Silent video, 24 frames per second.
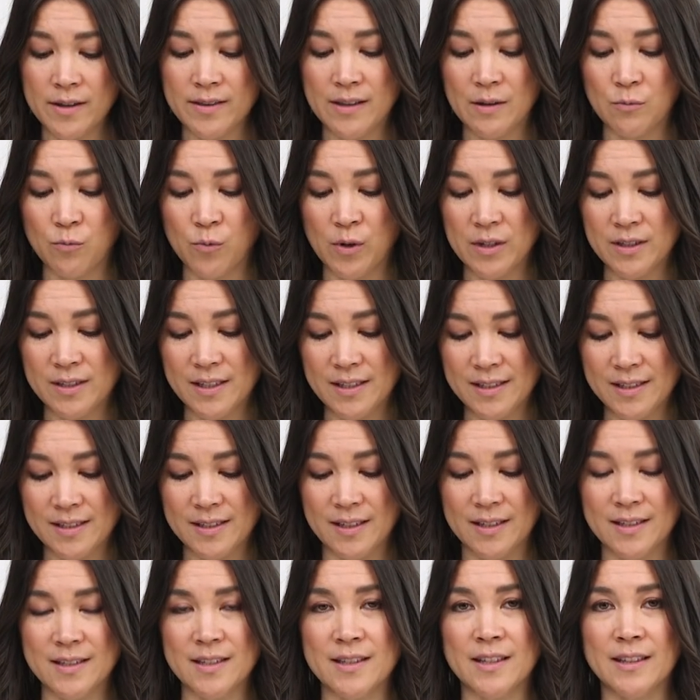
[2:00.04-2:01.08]
and then once it
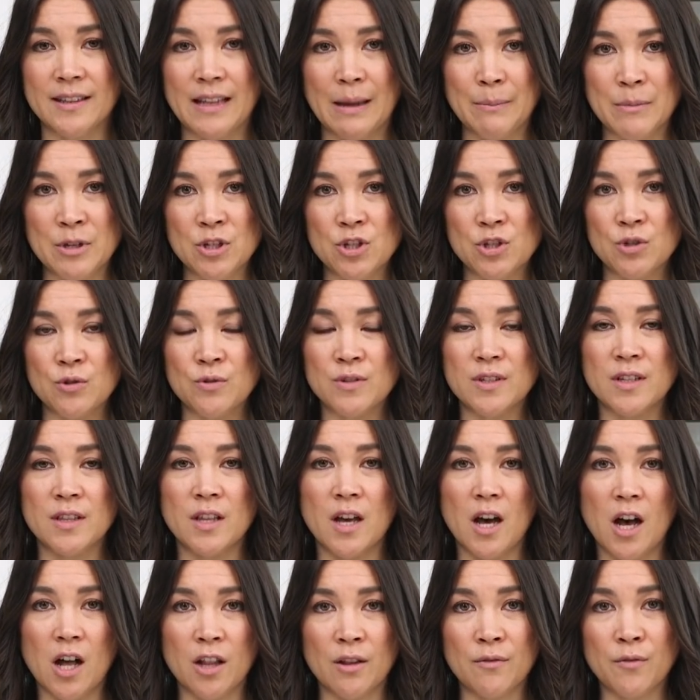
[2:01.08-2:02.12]
sits in the lemon juice and the
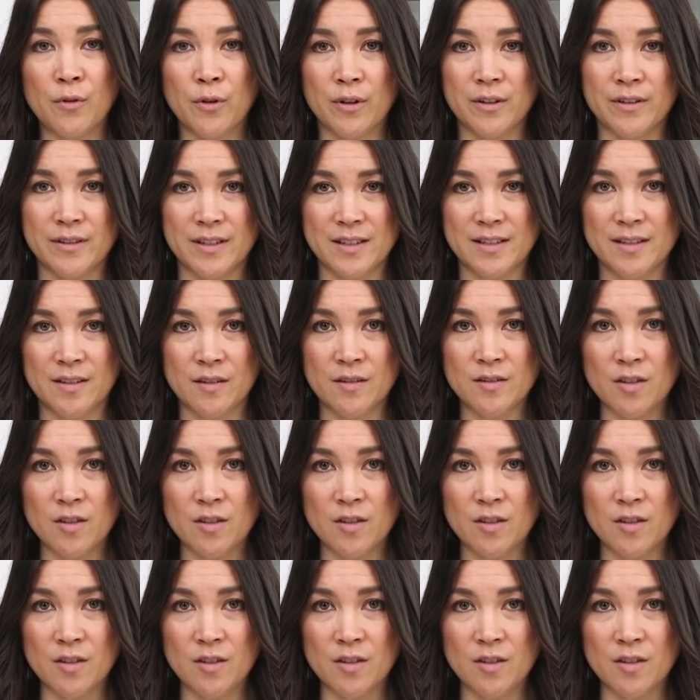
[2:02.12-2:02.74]
olive oil and the sea